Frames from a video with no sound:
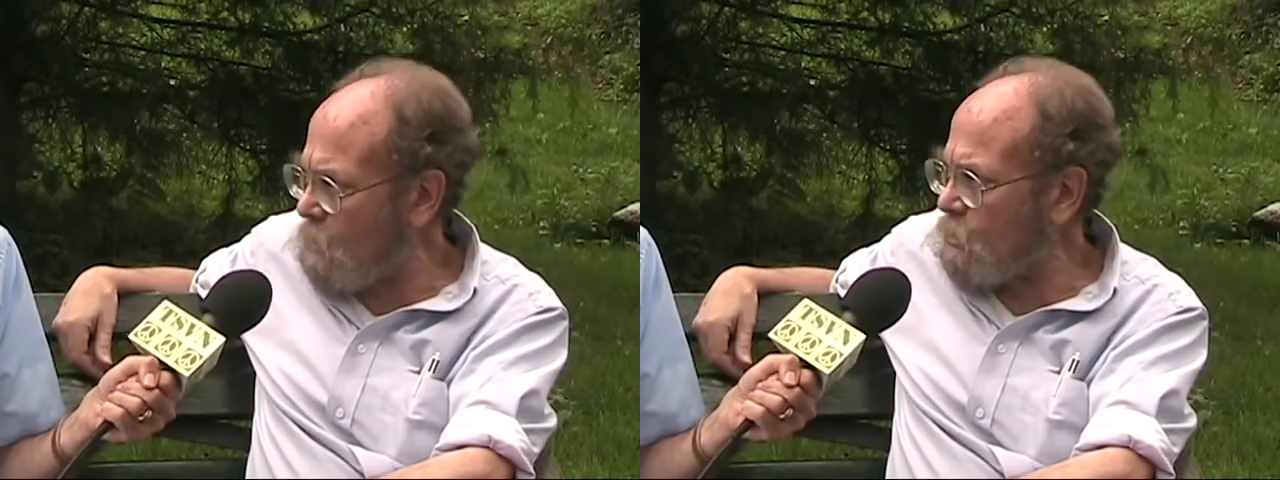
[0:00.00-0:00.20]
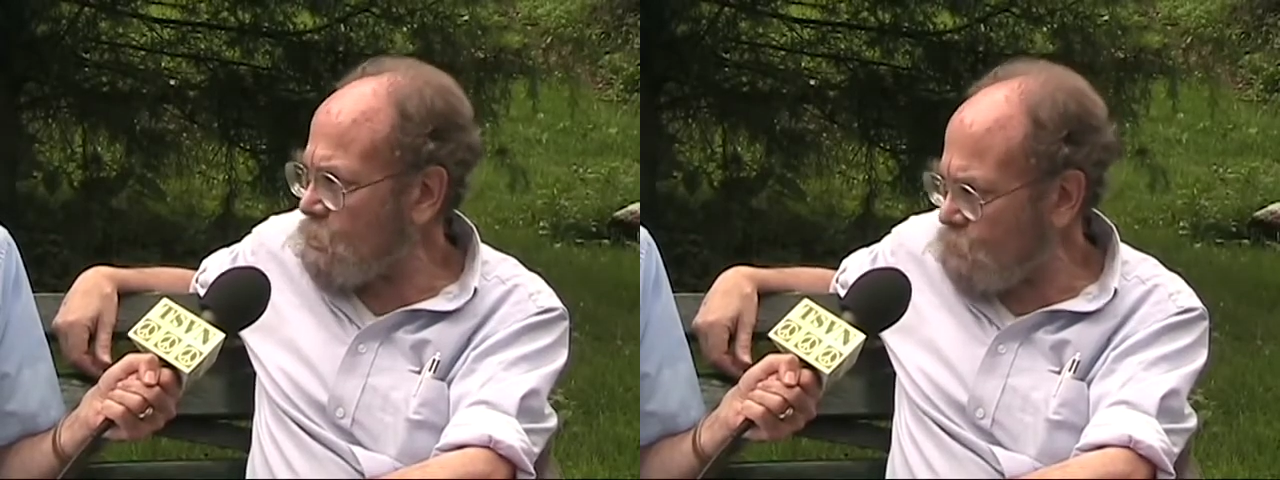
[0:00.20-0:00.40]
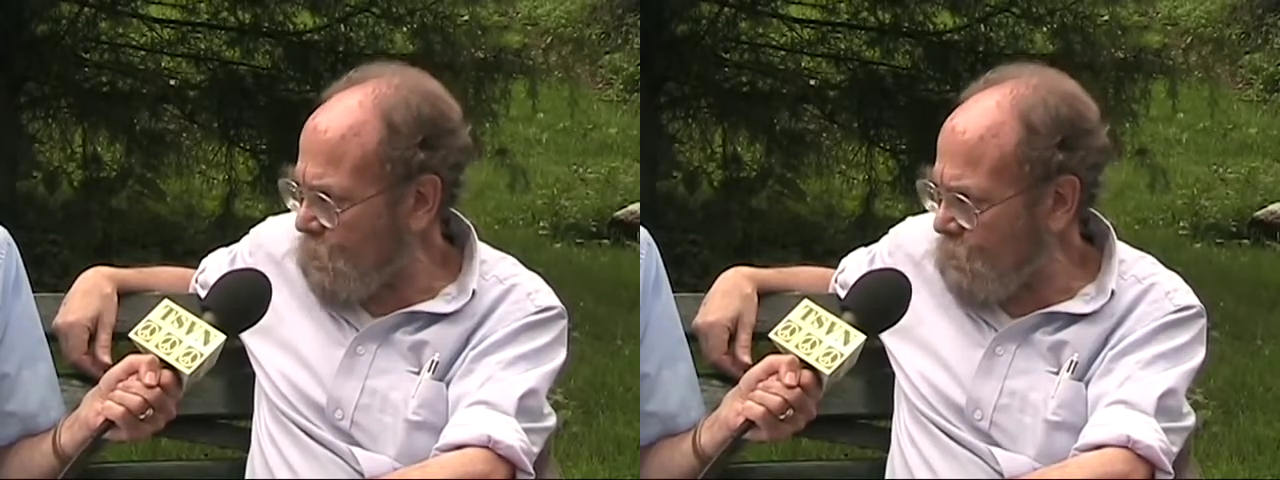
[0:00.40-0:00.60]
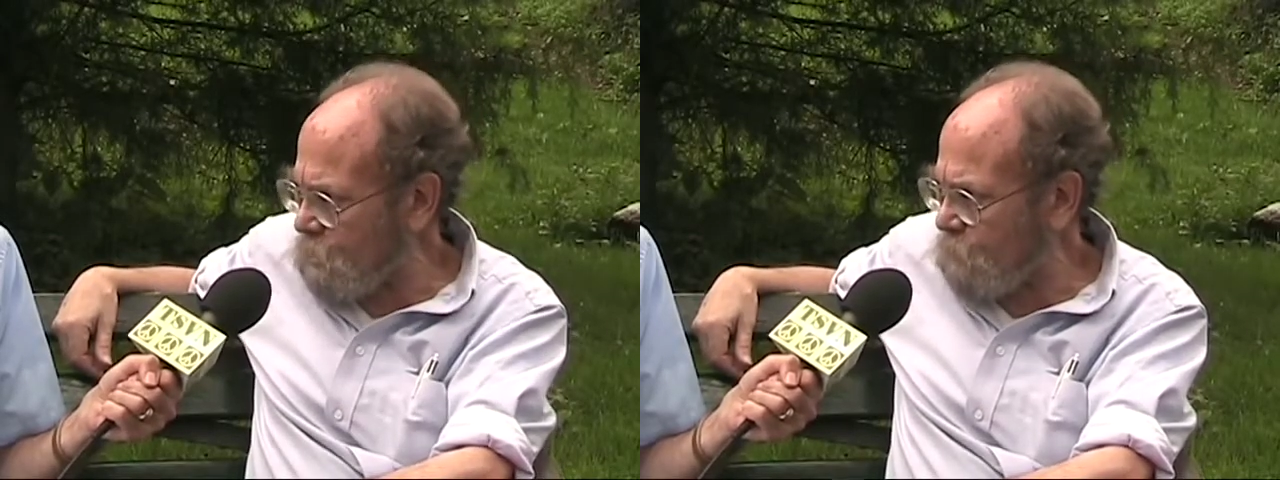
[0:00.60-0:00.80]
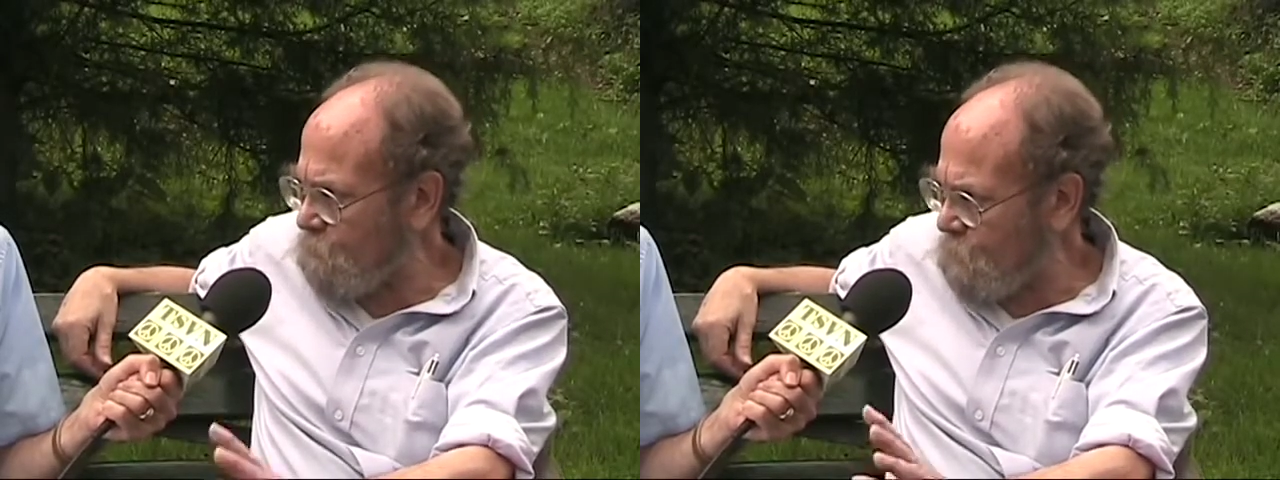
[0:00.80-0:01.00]
or
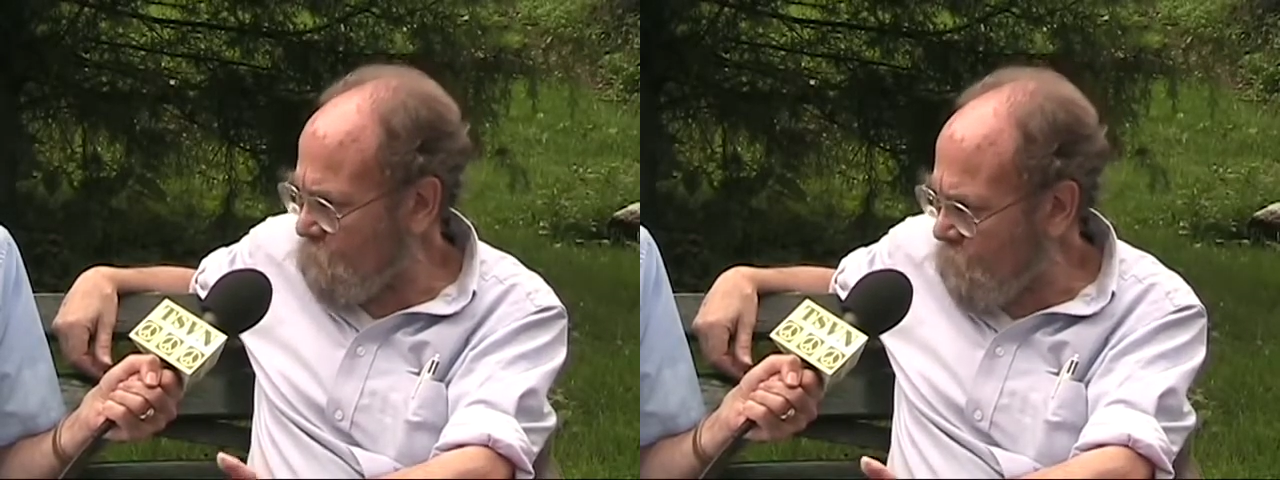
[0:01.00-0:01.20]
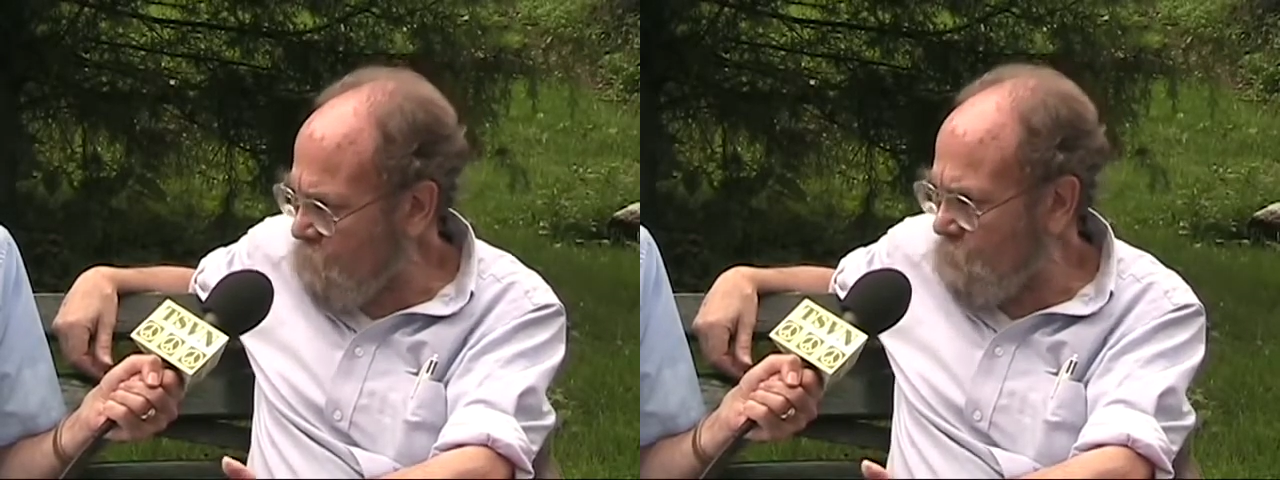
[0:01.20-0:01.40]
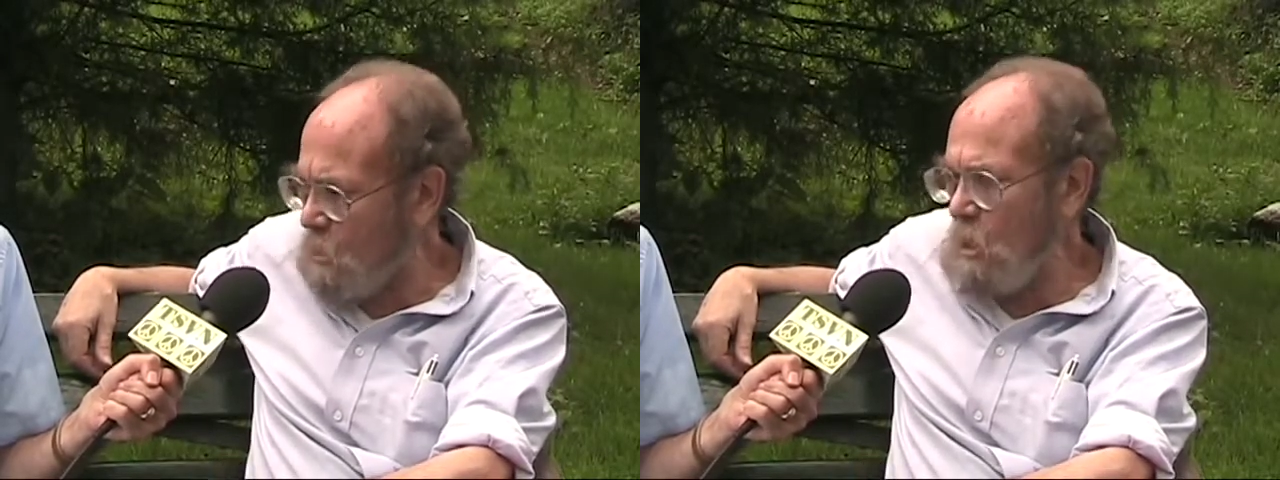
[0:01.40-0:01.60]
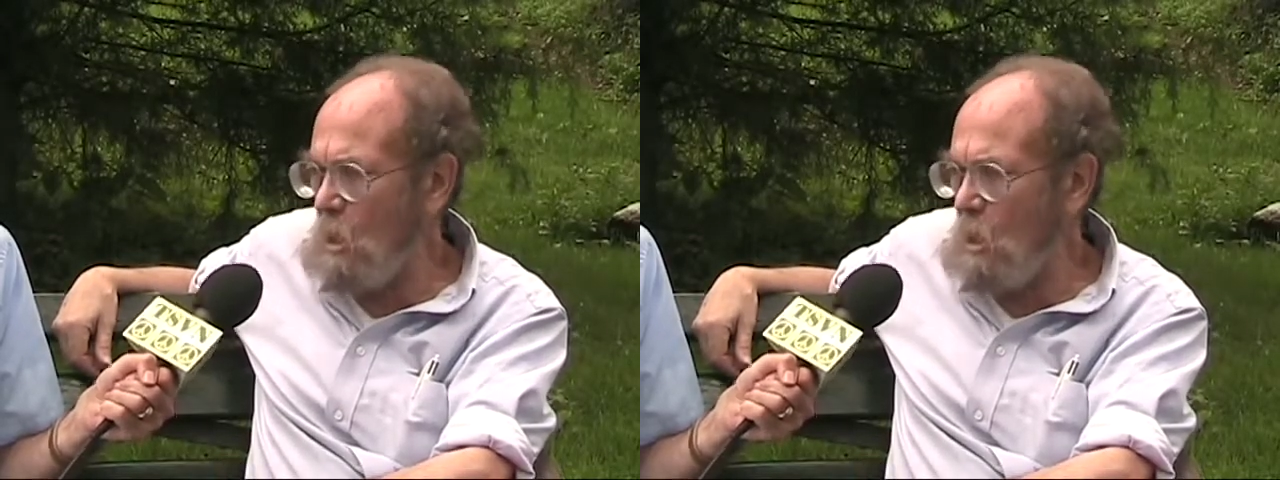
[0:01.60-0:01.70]
transfer agreement.